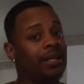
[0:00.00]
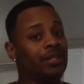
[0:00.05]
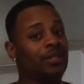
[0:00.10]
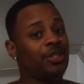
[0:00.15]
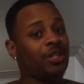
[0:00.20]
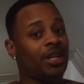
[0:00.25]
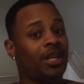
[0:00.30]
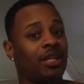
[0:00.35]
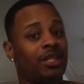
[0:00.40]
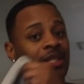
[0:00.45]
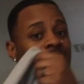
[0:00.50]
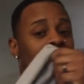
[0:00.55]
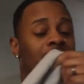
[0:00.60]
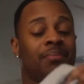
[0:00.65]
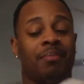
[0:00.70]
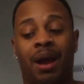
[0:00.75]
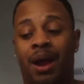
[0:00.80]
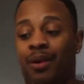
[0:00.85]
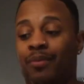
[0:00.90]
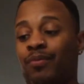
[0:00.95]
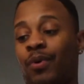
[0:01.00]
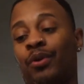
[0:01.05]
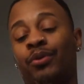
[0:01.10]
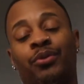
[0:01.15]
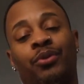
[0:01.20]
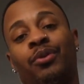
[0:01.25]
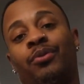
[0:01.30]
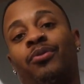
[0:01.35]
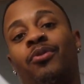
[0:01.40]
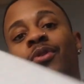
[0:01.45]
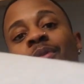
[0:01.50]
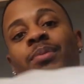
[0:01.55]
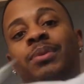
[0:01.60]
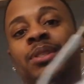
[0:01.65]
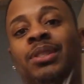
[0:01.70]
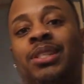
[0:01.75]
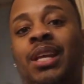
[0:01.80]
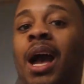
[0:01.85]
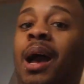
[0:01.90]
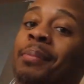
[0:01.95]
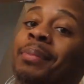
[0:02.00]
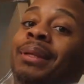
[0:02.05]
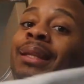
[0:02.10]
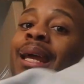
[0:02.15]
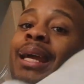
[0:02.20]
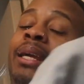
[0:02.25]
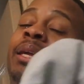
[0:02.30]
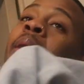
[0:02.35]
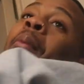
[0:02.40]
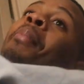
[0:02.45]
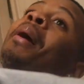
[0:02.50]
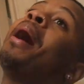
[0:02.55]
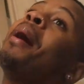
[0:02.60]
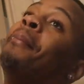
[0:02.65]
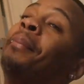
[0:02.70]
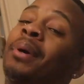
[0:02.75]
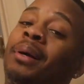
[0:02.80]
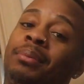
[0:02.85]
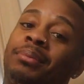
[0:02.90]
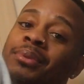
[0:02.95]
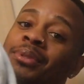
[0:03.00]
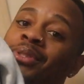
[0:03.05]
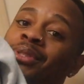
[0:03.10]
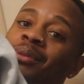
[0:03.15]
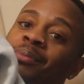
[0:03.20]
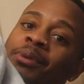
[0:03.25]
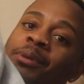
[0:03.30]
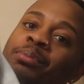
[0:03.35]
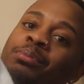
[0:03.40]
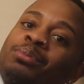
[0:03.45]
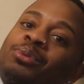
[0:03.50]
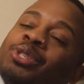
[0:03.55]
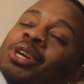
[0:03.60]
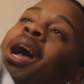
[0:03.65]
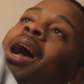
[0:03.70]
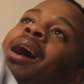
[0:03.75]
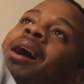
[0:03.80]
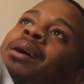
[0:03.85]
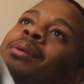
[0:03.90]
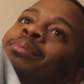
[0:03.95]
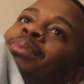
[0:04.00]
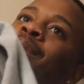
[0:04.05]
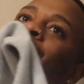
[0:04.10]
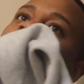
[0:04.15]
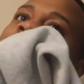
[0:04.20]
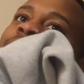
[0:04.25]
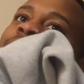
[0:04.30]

had to change out of my work uniform because y'all be like in a pop-up to people's jobs.